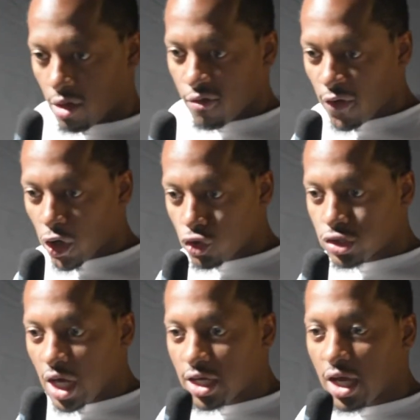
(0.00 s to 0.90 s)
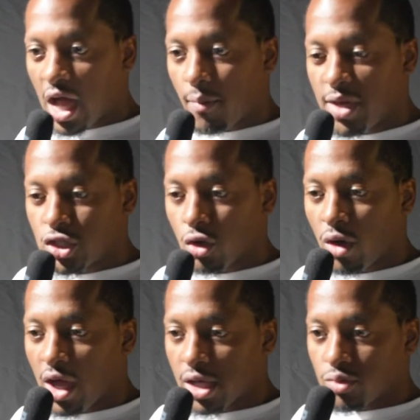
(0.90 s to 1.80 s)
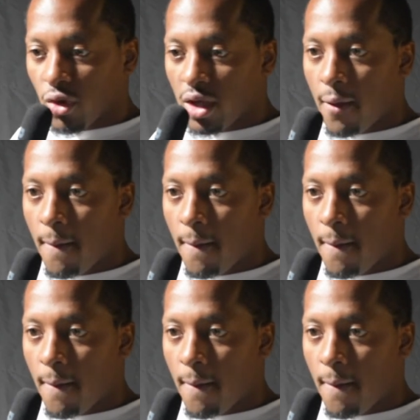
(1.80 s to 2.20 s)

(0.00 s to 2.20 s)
Fuck you say, nigga? I beat your ass, boy.